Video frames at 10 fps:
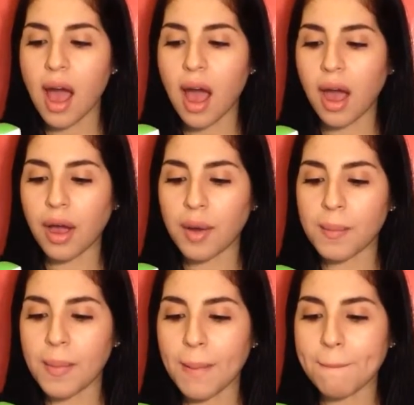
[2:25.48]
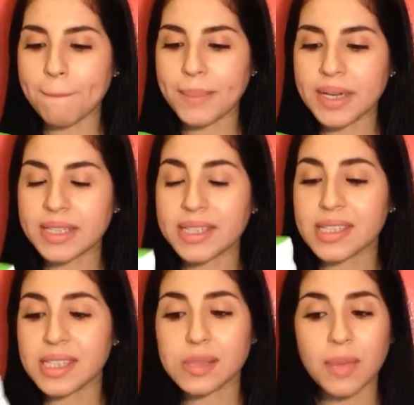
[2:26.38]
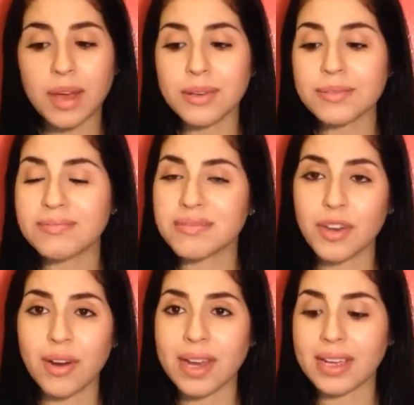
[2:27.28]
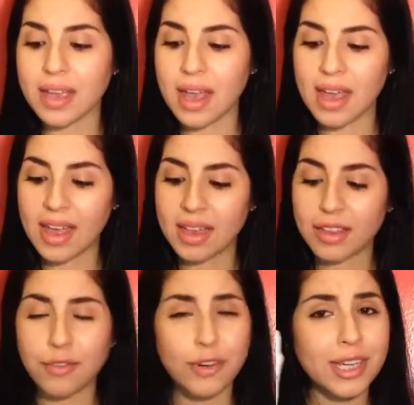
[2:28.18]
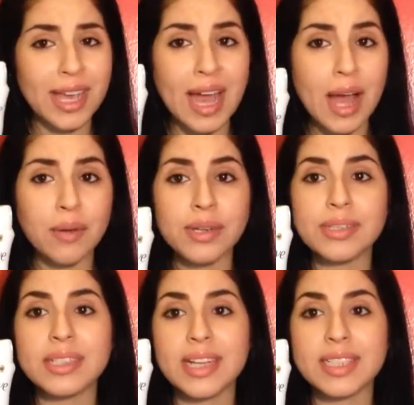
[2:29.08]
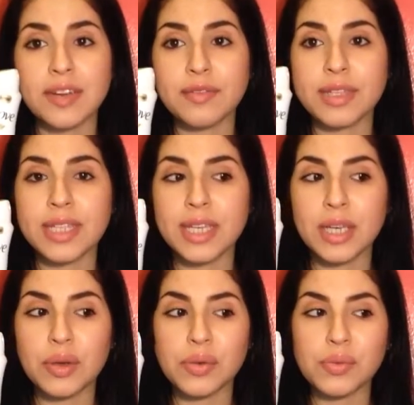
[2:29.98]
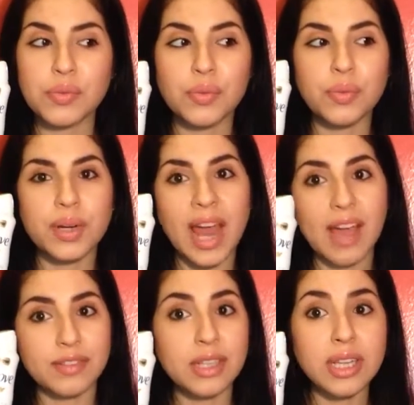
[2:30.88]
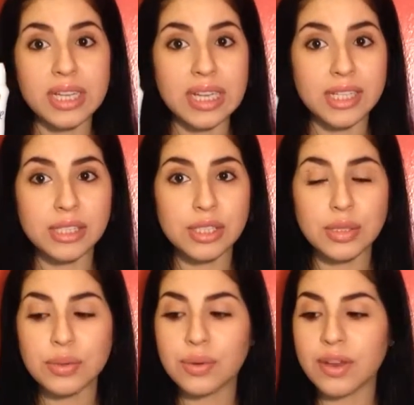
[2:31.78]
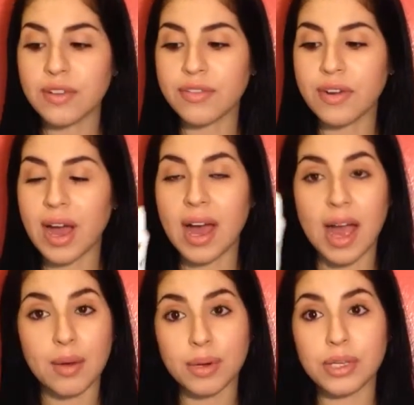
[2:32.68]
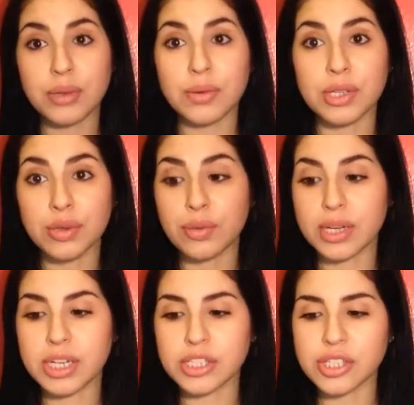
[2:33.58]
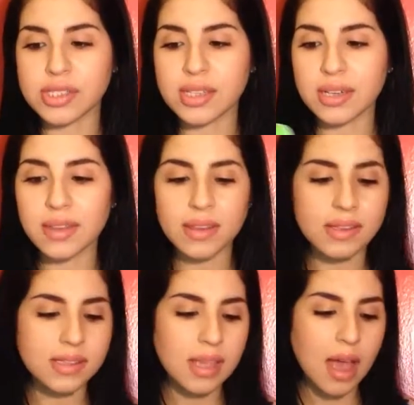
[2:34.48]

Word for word: Um, but the smell, great. The forty-eight hours, I definitely would have to look into if I were you and you were interested in this.